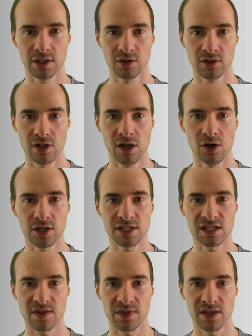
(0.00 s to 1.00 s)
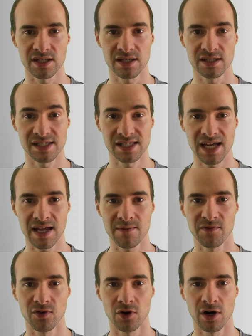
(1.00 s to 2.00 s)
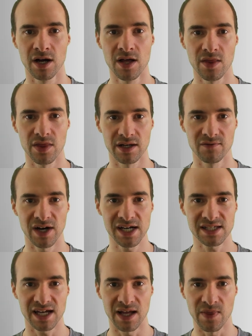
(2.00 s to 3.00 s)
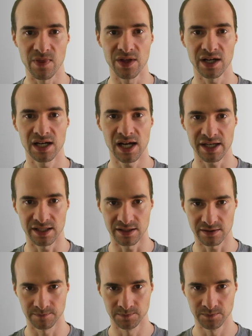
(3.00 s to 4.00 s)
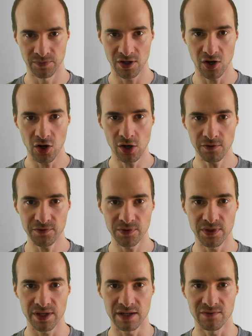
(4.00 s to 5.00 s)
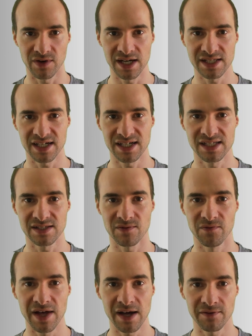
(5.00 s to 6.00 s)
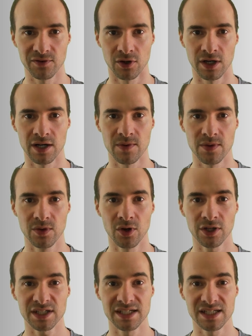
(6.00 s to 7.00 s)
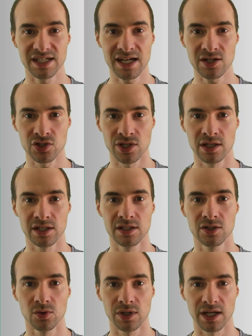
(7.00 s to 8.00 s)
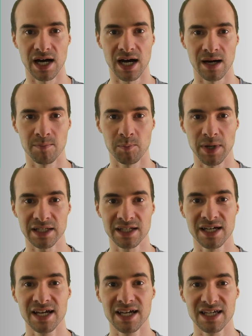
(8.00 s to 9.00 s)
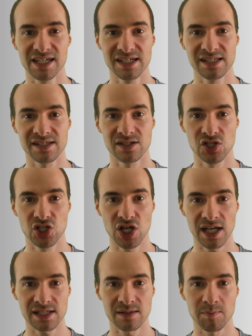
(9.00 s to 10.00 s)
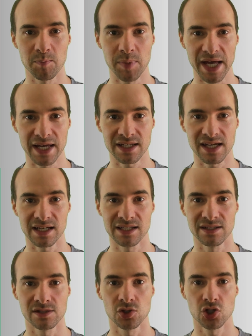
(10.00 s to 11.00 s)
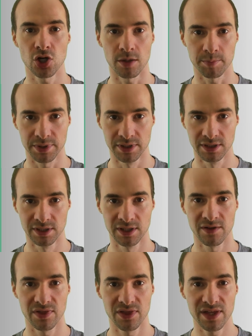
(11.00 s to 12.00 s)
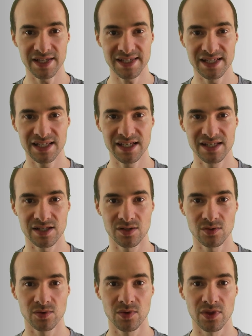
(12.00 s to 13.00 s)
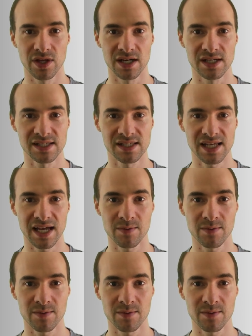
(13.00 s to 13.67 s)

looks the same for the advisor and the client. Often the advisor is therefore not intentionally doing harm, but he is just bad at his job. This leads to the same